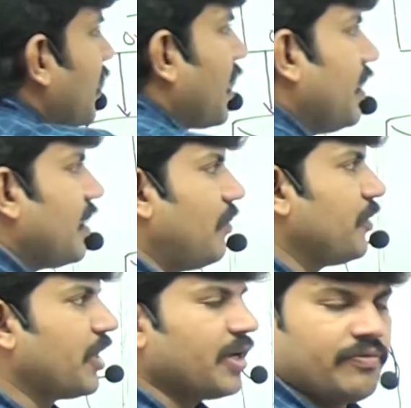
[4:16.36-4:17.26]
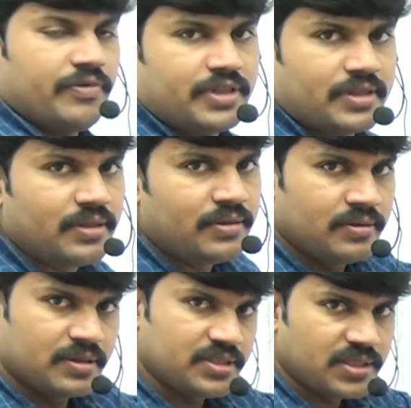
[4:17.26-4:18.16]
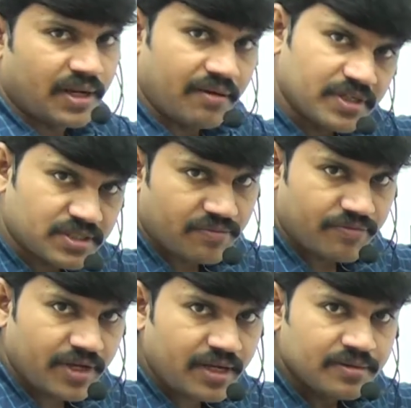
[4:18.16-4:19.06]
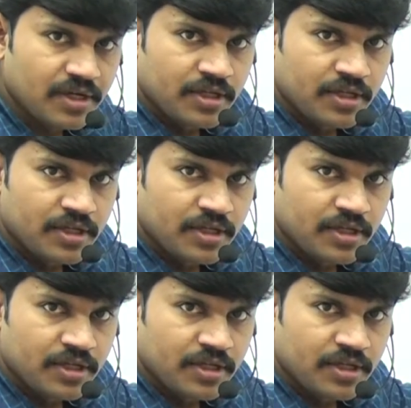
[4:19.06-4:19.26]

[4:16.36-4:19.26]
can communicate with uh, this uh, driver software.